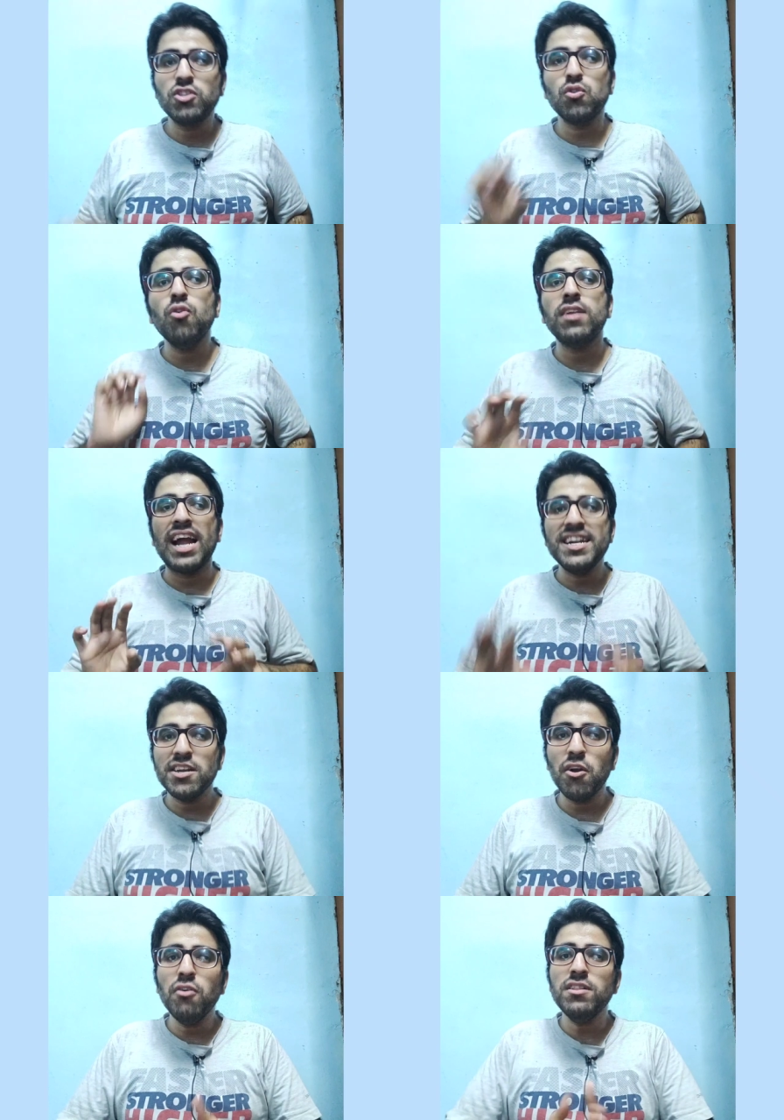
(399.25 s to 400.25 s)
So right
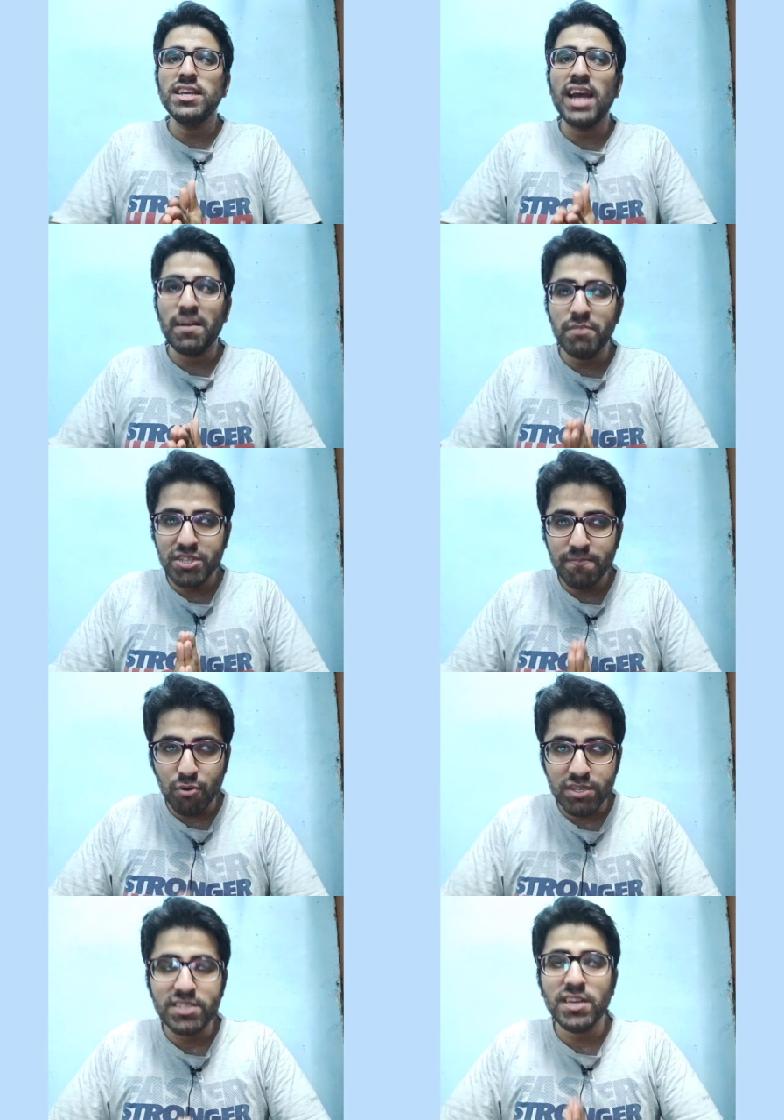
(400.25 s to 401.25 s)
now the admission
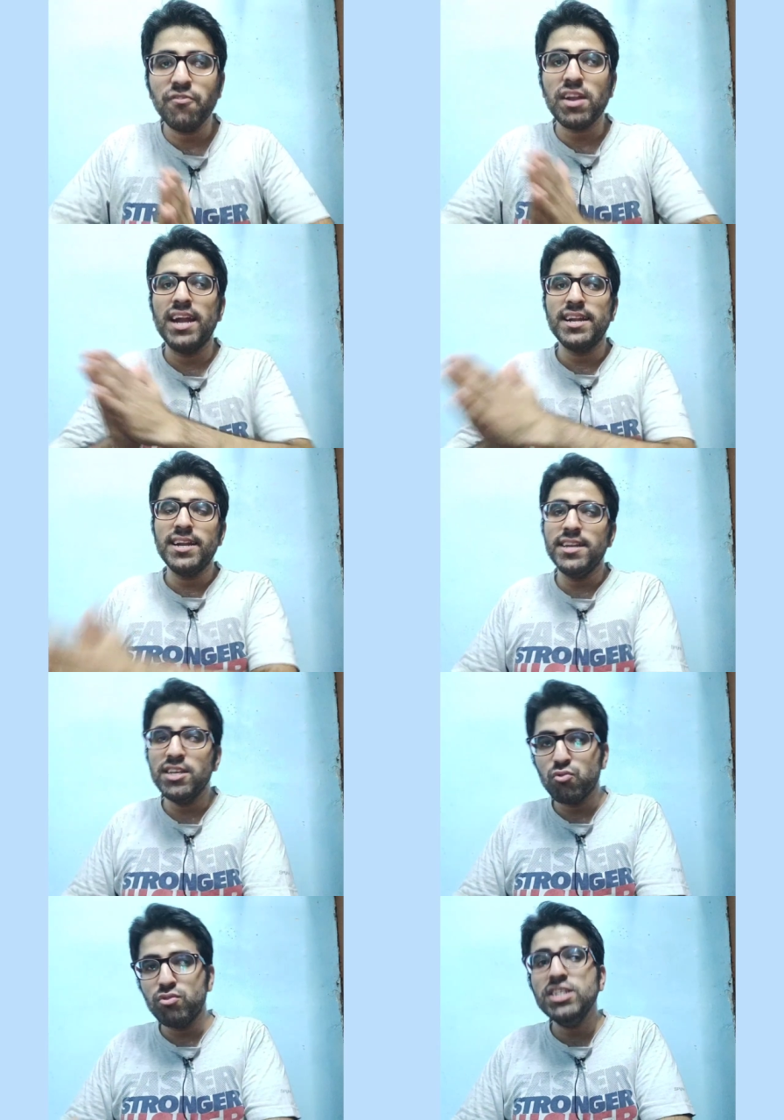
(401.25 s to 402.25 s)
procedure for I I T Delhi
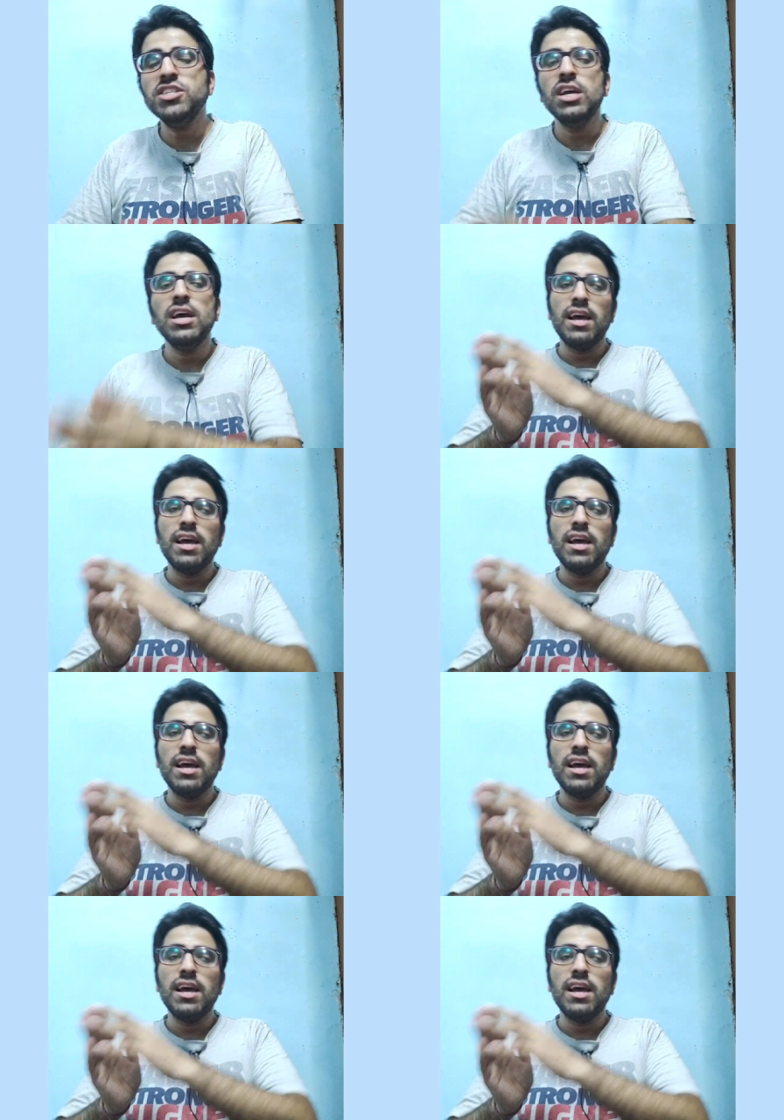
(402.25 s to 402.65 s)
students